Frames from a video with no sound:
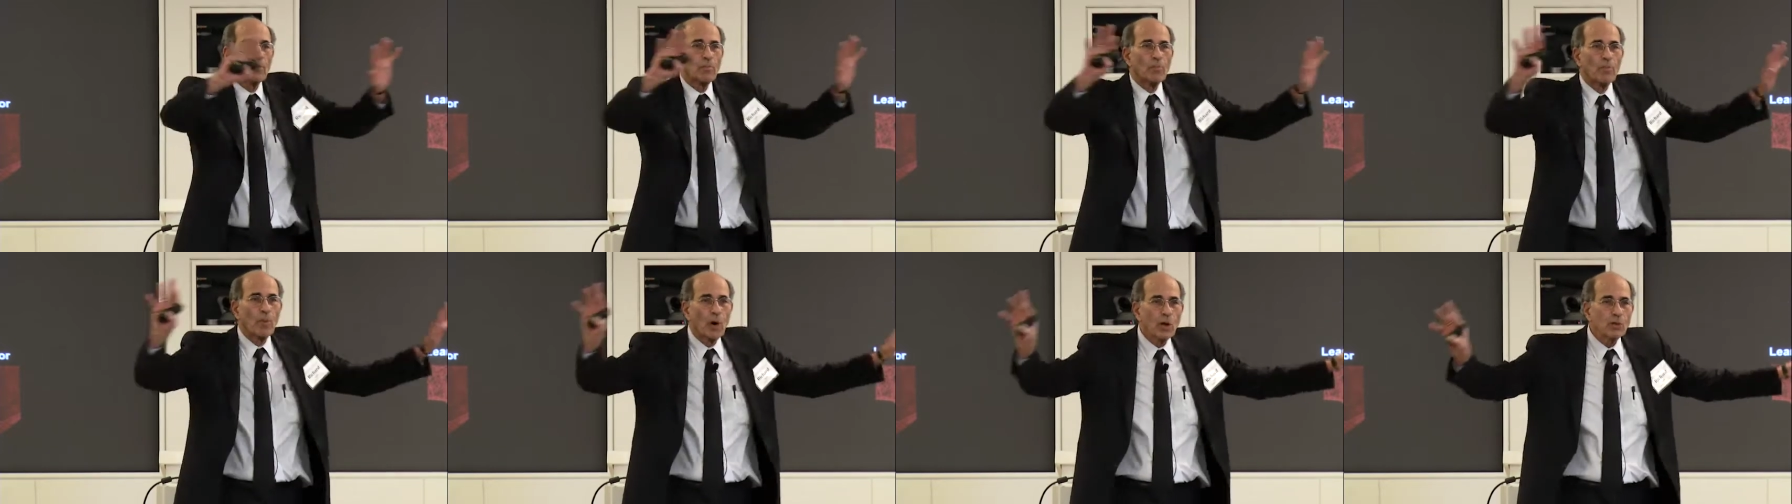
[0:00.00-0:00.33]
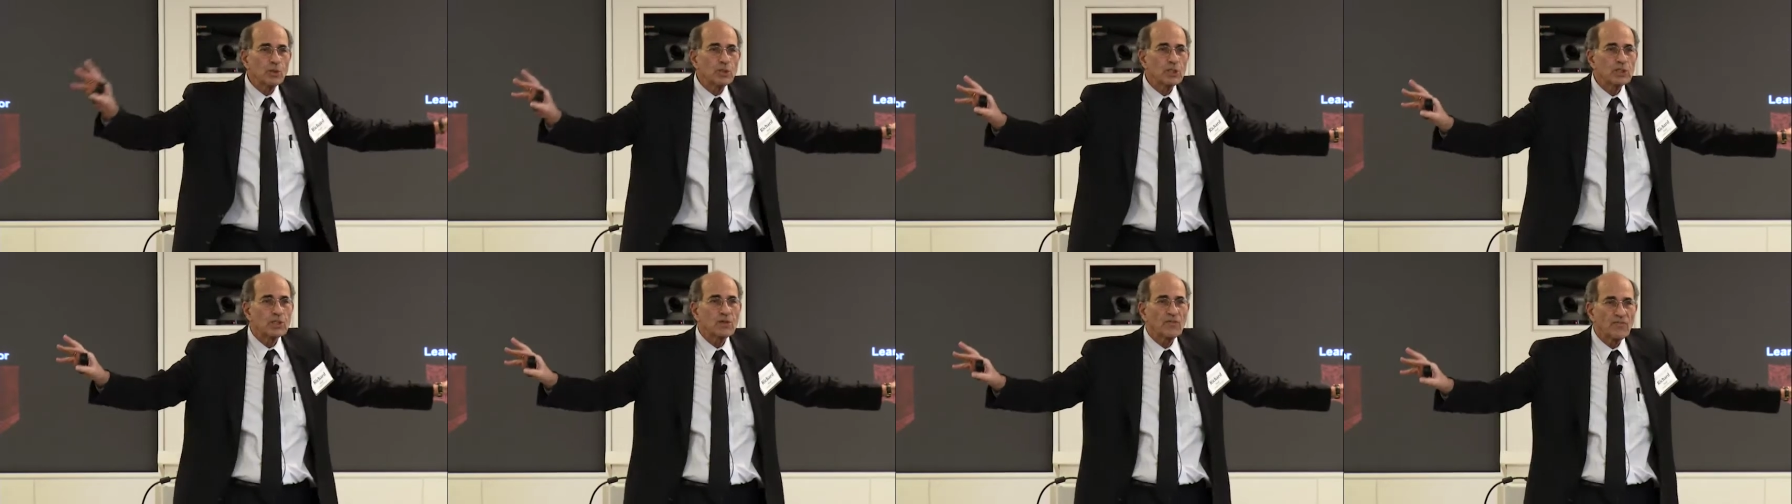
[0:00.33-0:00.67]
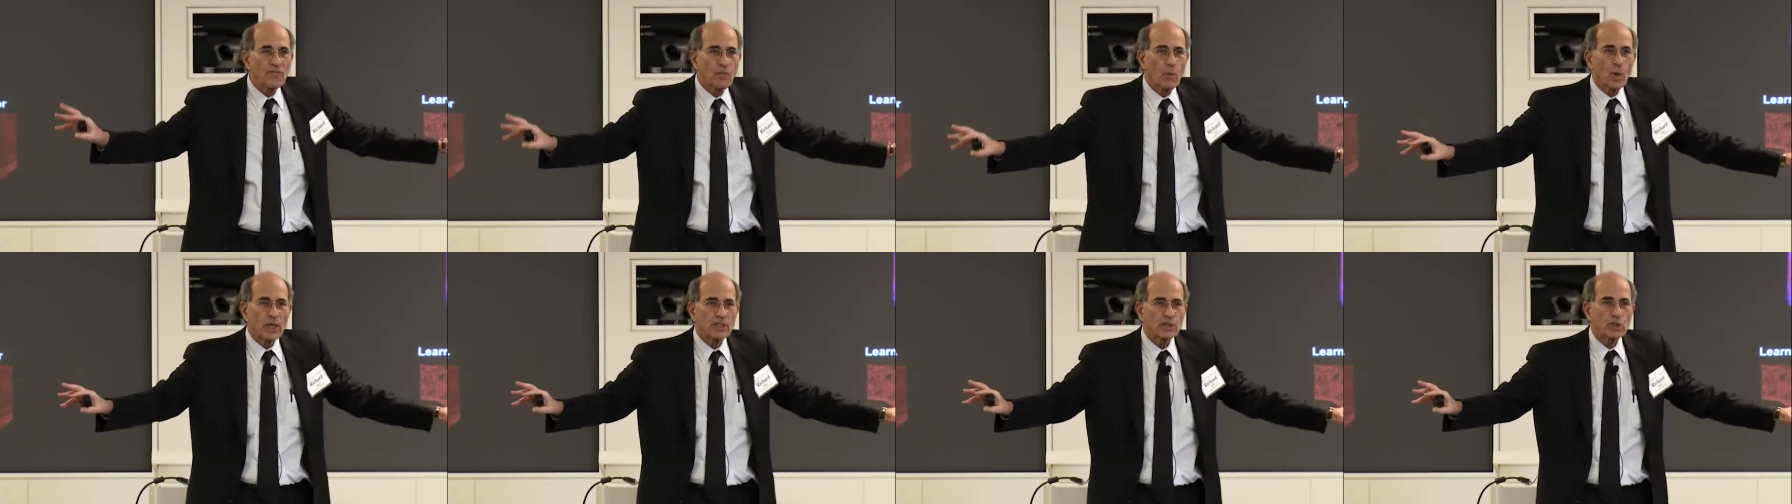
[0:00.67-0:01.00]
Most
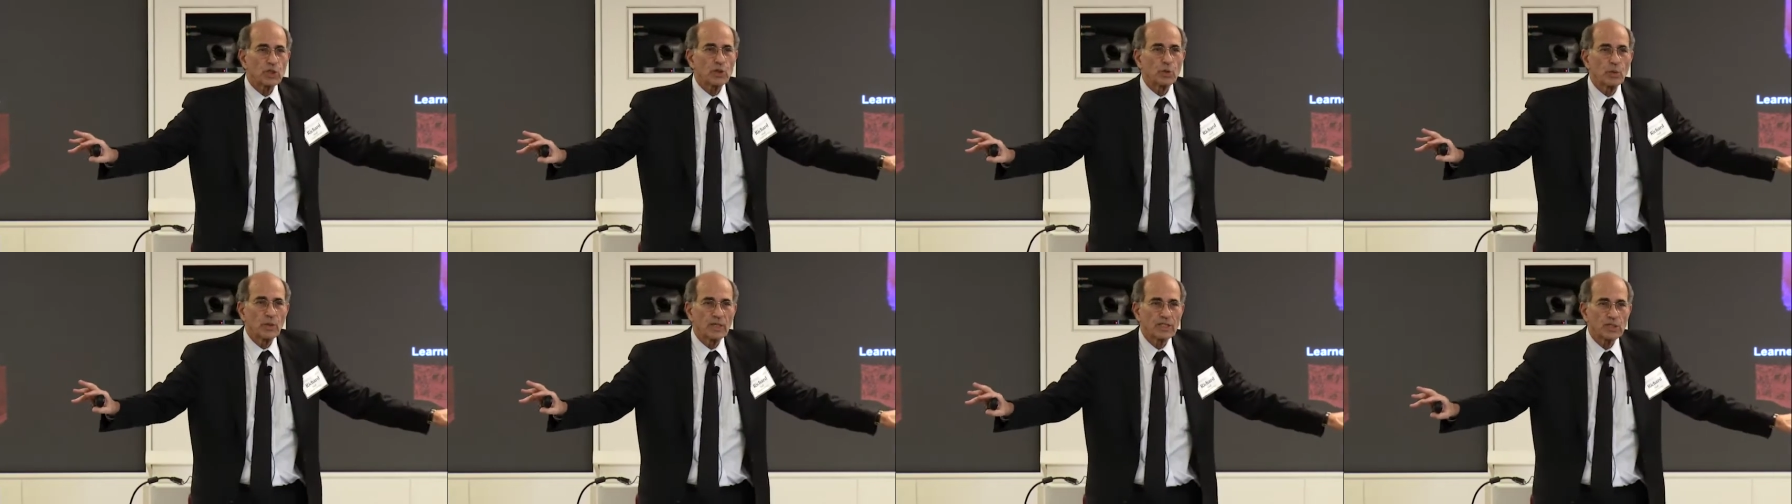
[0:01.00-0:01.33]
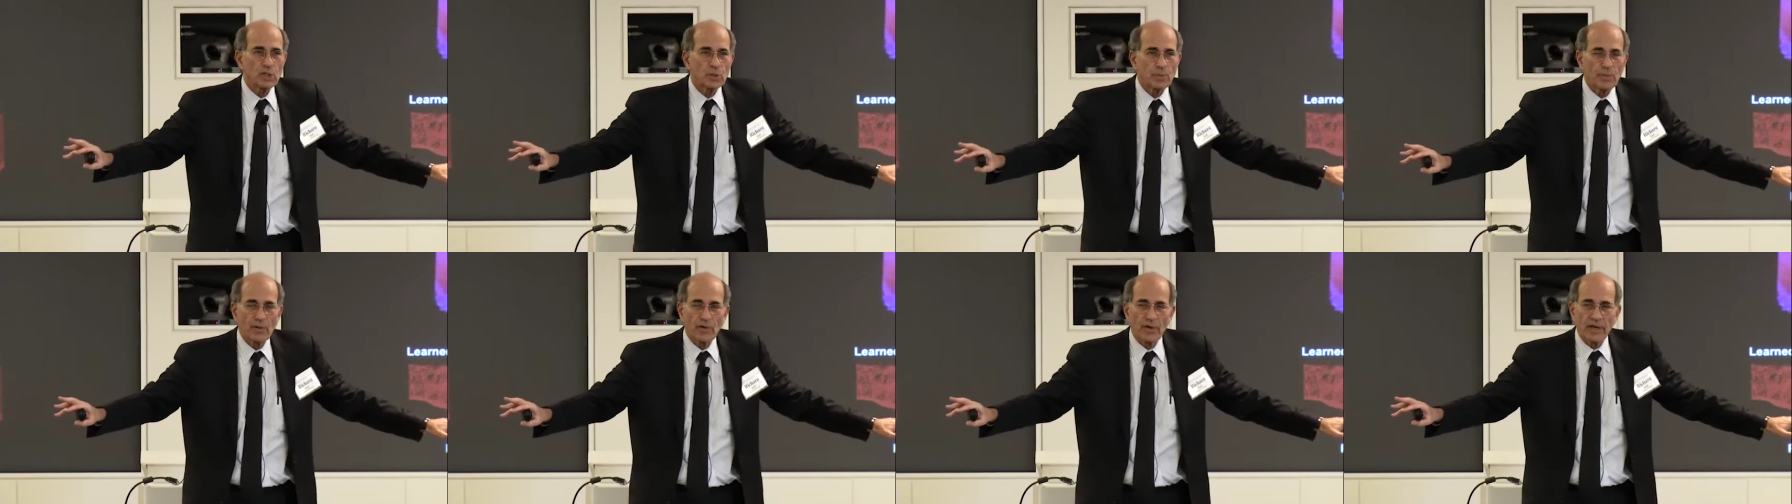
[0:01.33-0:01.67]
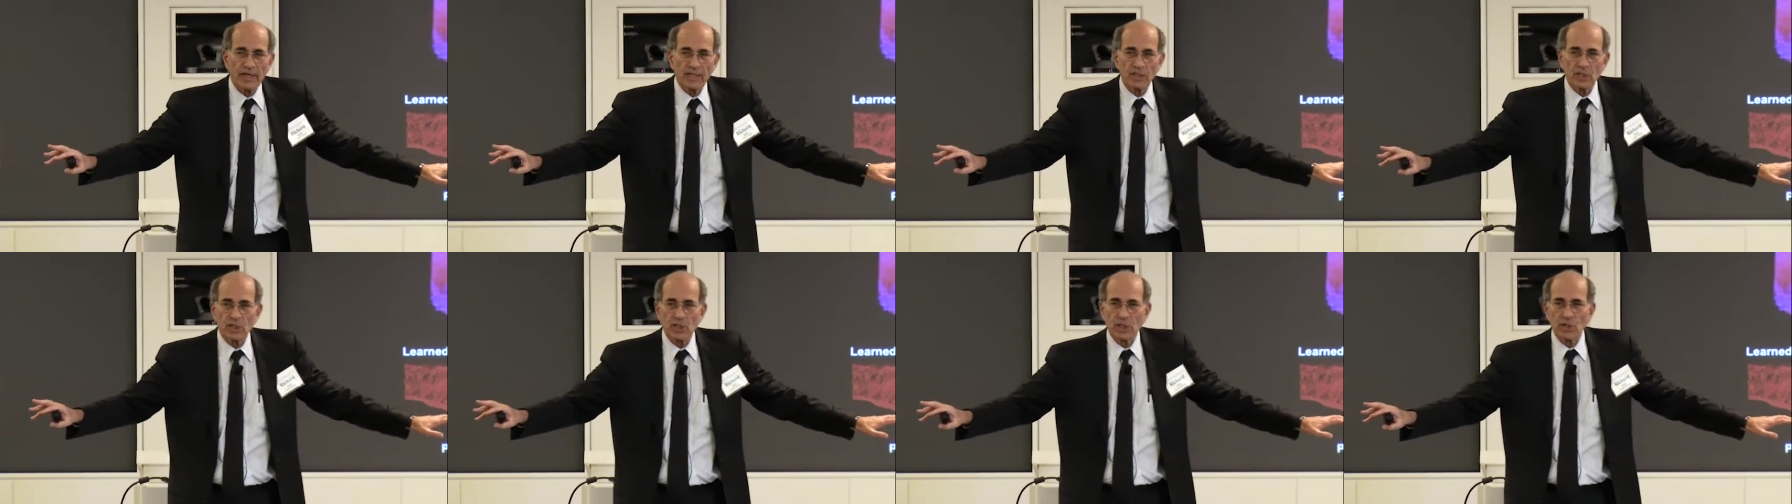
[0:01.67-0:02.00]
of what you
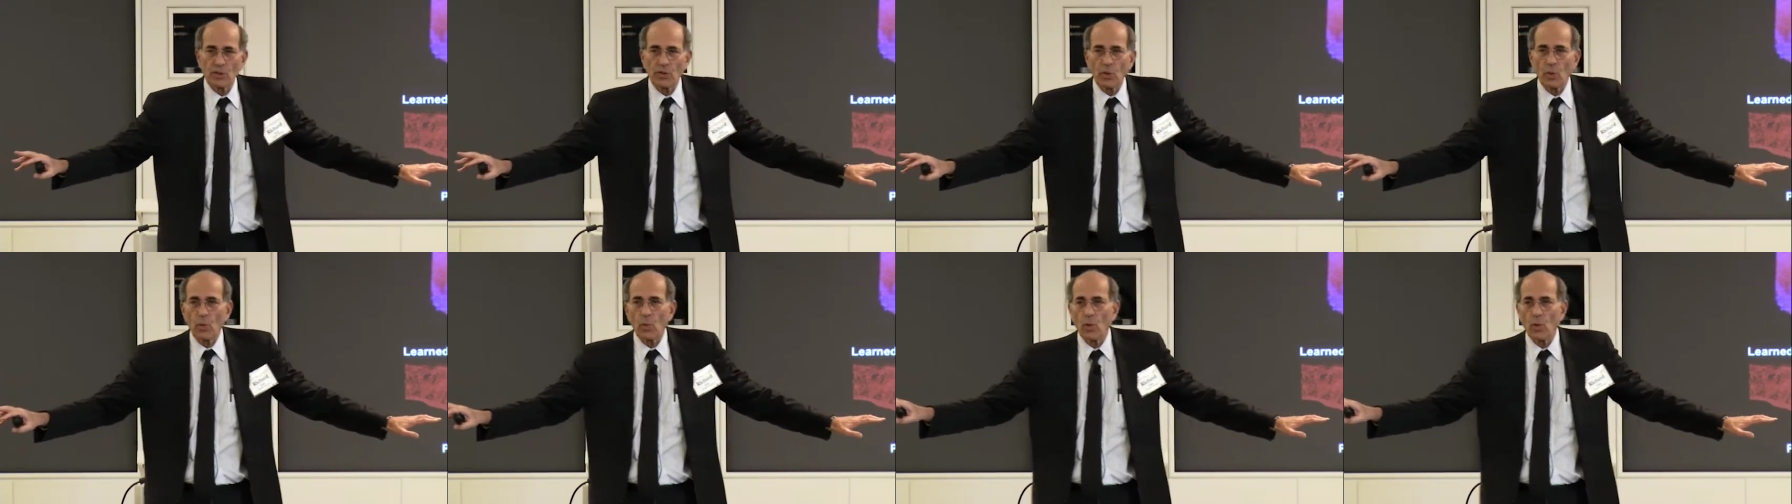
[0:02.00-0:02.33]
experience in the